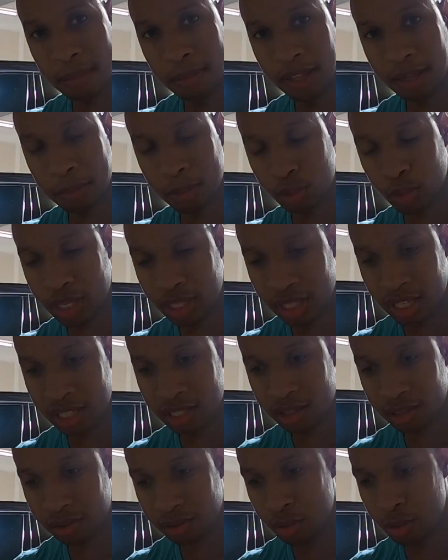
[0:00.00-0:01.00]
I'm looking between
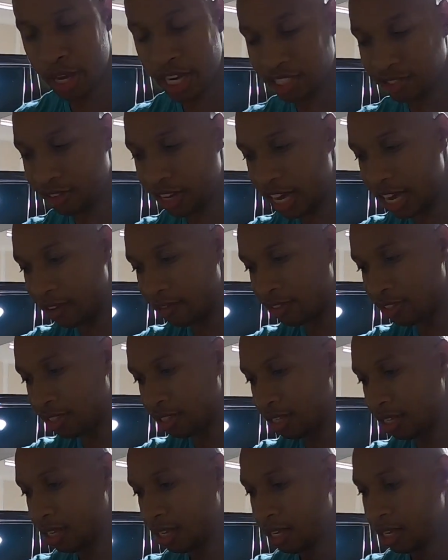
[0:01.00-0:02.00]
these two X5s.
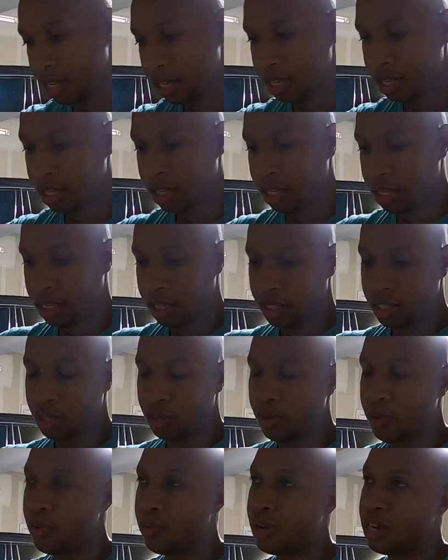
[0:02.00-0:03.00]

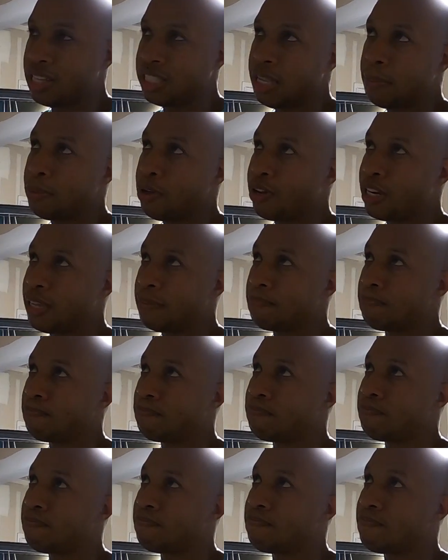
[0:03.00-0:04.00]
So I slept on it,
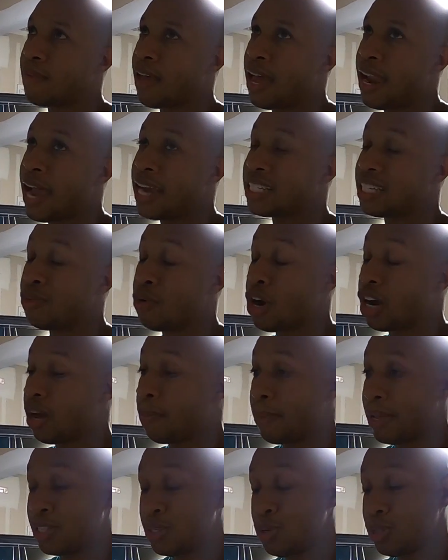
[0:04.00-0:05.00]
and I actually woke
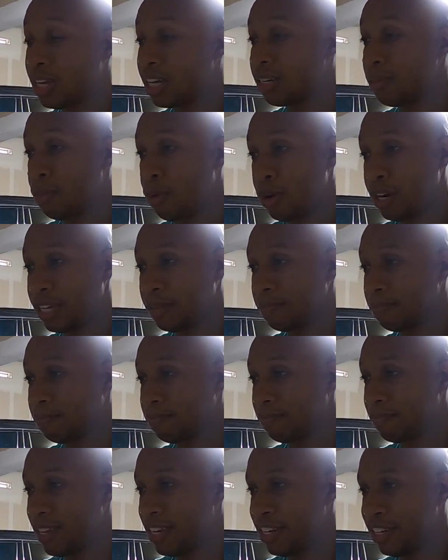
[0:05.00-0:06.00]
up at 2 o'clock in the morning.
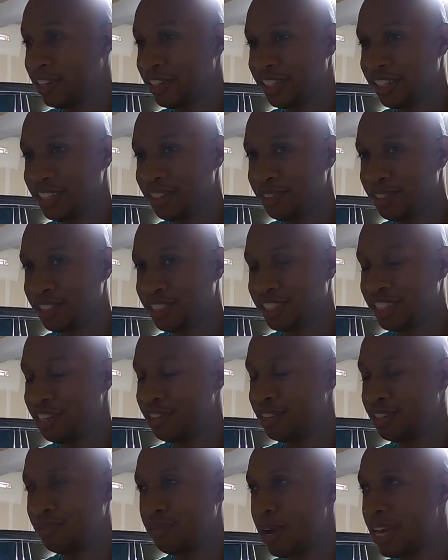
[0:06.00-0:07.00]
You know, it was just, you
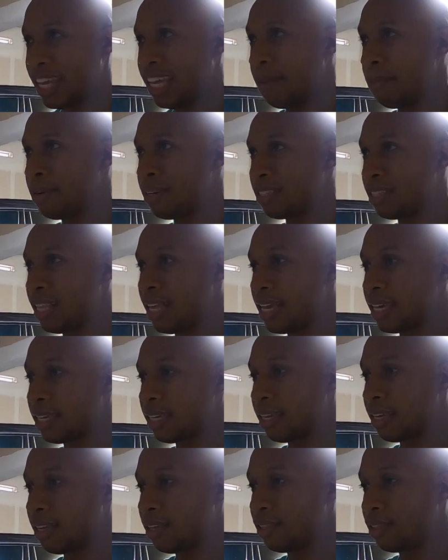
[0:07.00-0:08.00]
just wake up and it's like
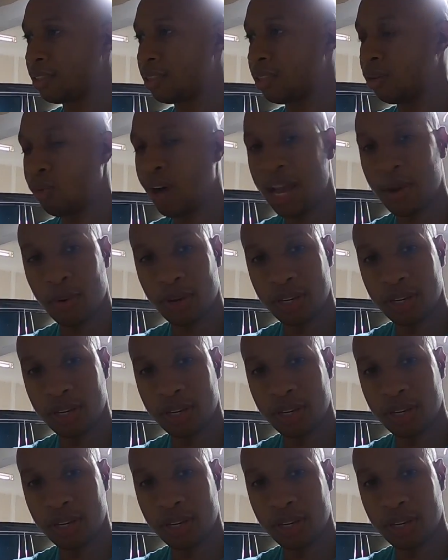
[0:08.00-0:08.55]
the white